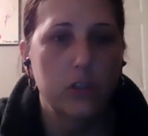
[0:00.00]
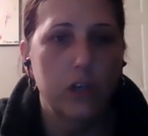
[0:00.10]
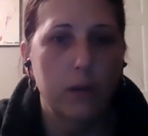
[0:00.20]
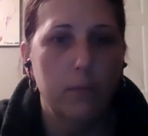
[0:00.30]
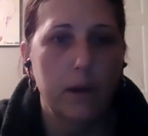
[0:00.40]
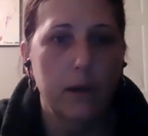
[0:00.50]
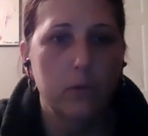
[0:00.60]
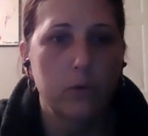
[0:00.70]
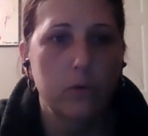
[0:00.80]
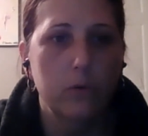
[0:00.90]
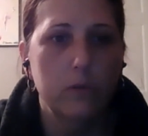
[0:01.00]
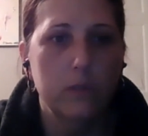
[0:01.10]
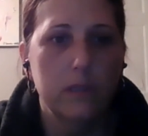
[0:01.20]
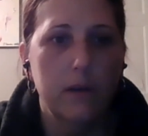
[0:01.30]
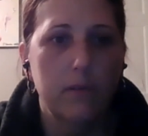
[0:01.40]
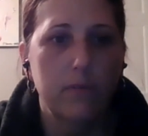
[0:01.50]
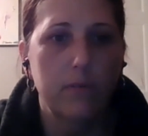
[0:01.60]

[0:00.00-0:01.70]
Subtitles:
checking back through stuff.